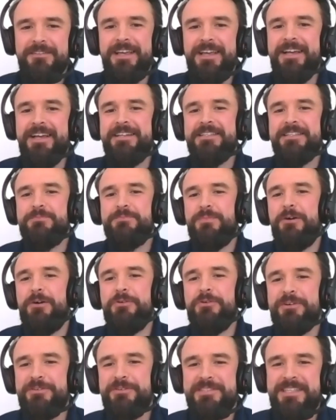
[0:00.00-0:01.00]
latest
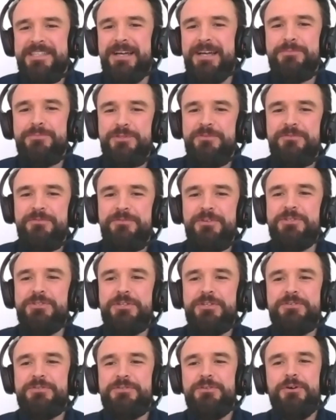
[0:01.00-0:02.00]
power consumption
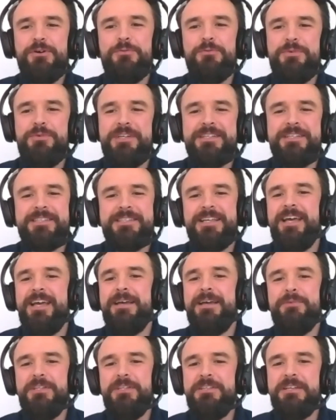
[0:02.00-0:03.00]
features, you know,
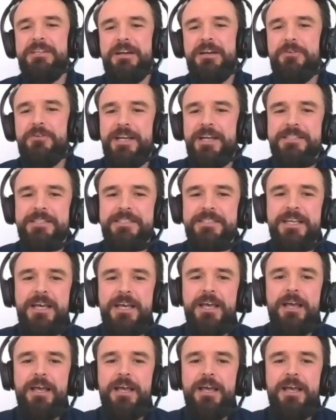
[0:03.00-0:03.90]
PSM, EDRX,